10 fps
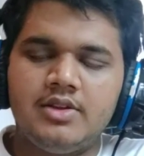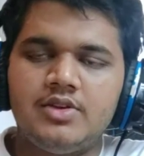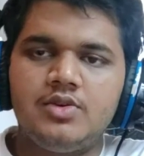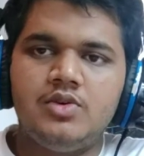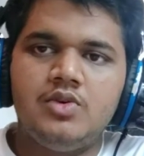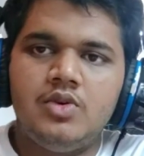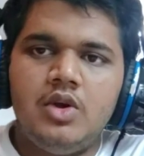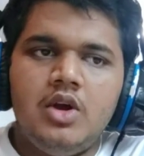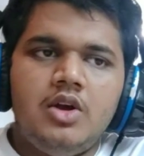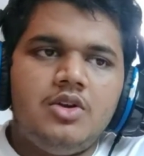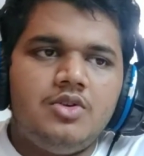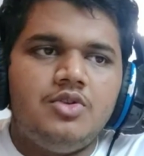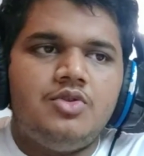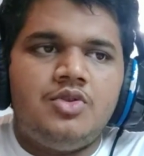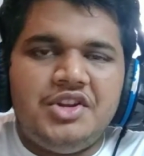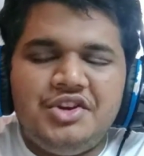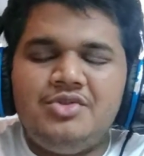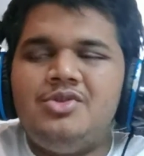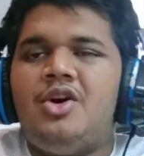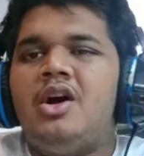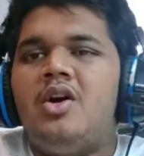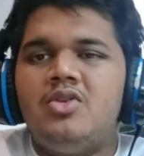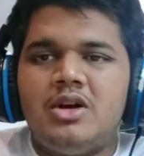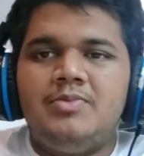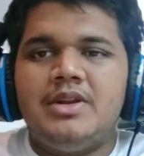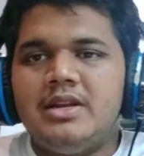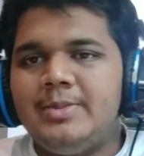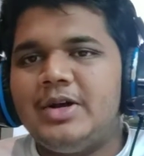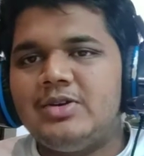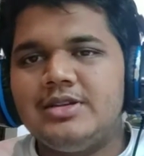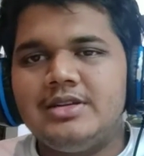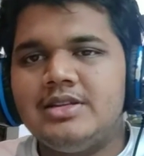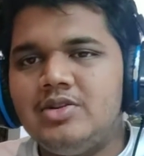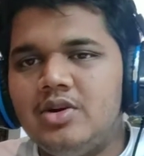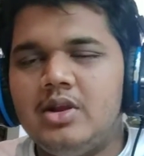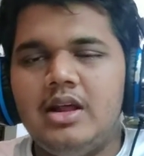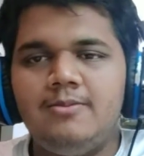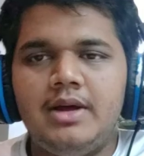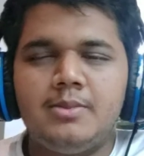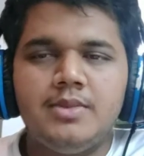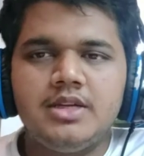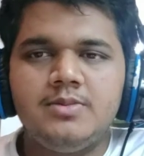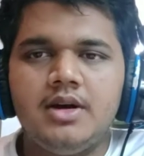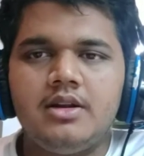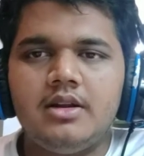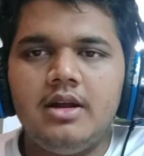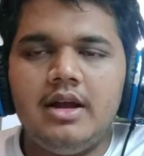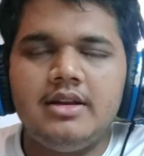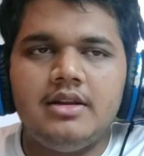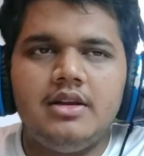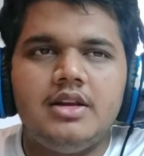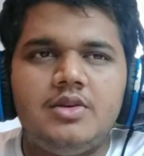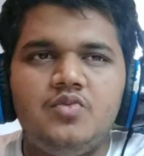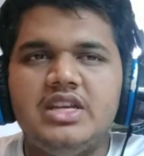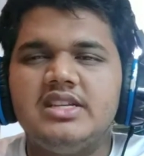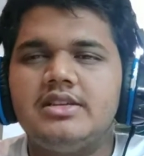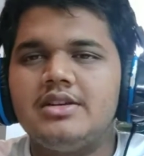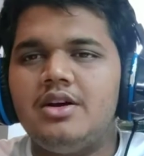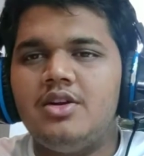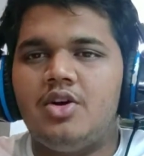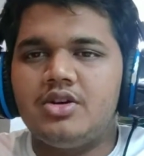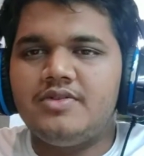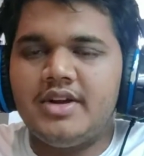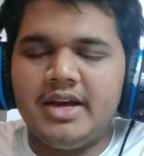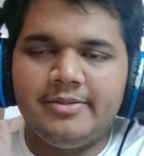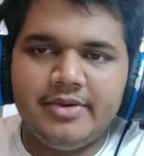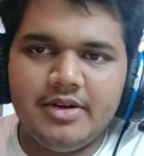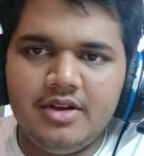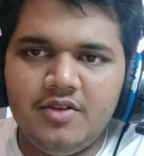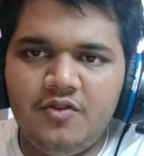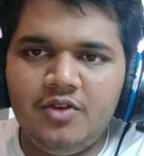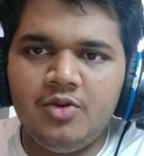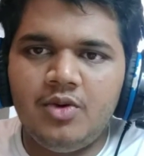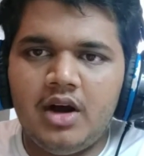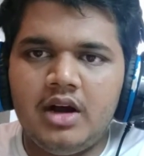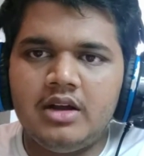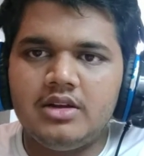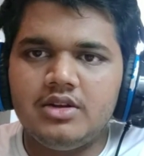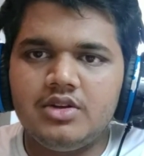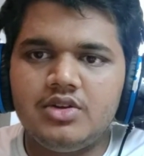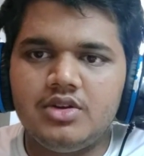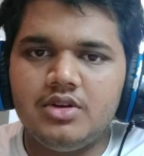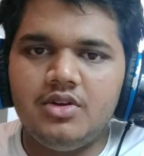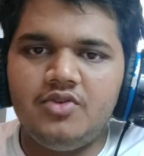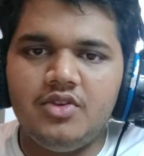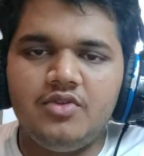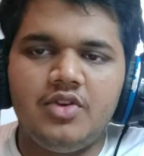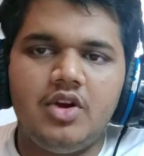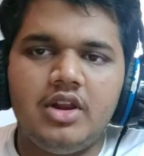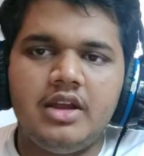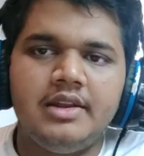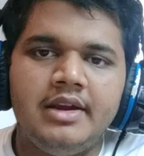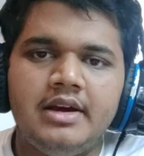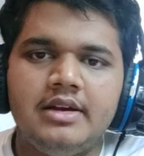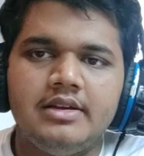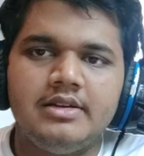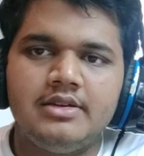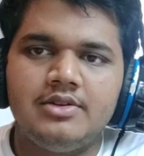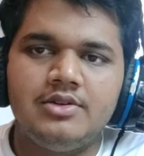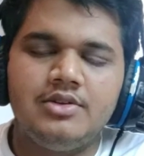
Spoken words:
So you don't need to log out completely because it does not help that much, but and it wastes a lot of time if you are if your area is